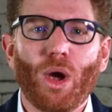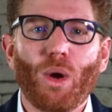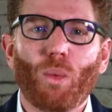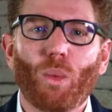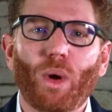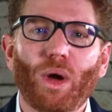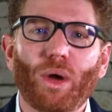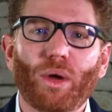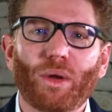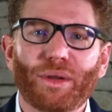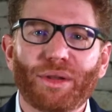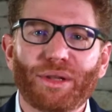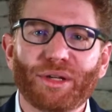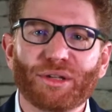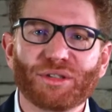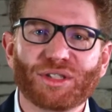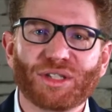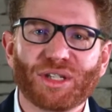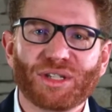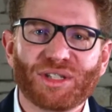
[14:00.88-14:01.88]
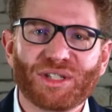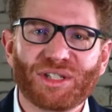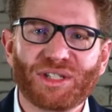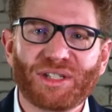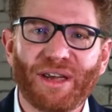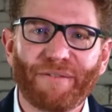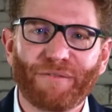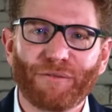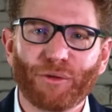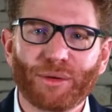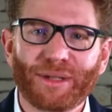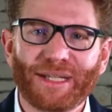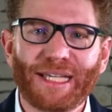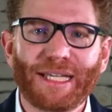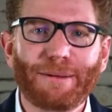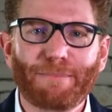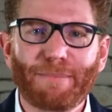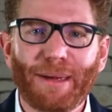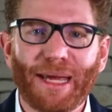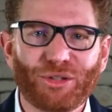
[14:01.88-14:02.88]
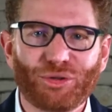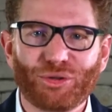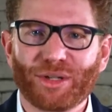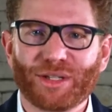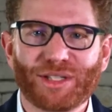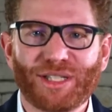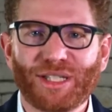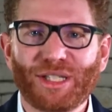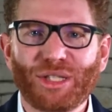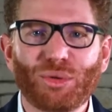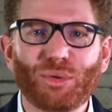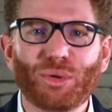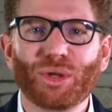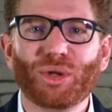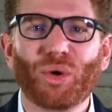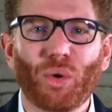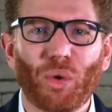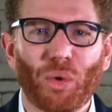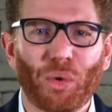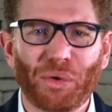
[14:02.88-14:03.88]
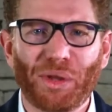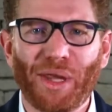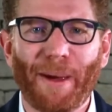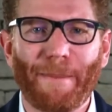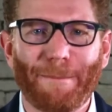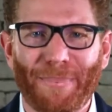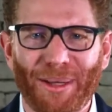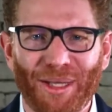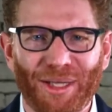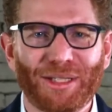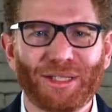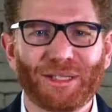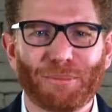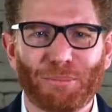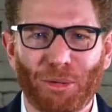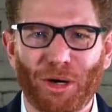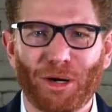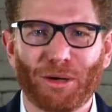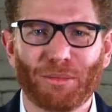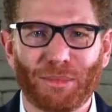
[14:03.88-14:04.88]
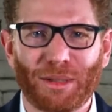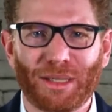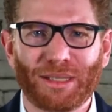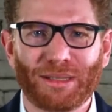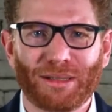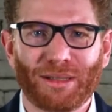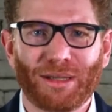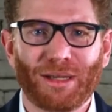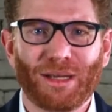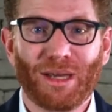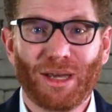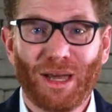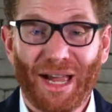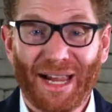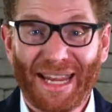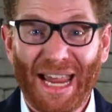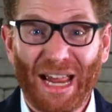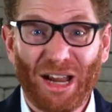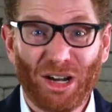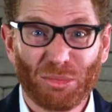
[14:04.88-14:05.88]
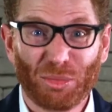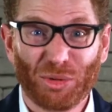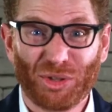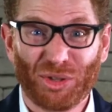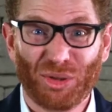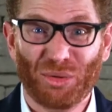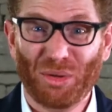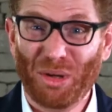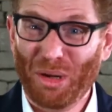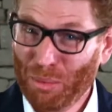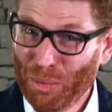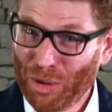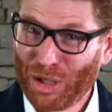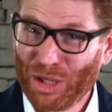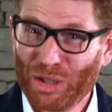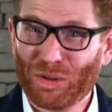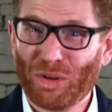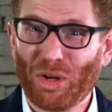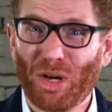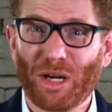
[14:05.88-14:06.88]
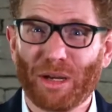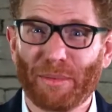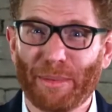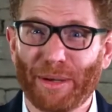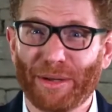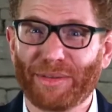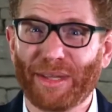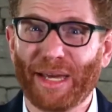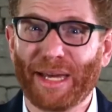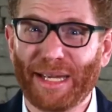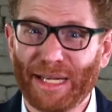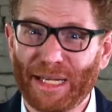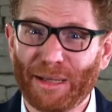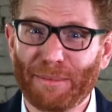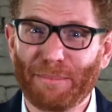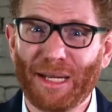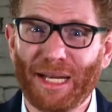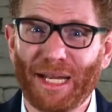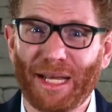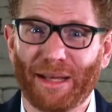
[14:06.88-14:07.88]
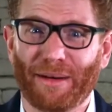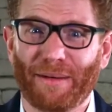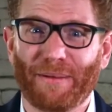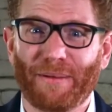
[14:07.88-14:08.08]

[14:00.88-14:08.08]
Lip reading: Well, there's several key metrics that you can hold that billing department accountable to, and we're going to talk about that in a minute.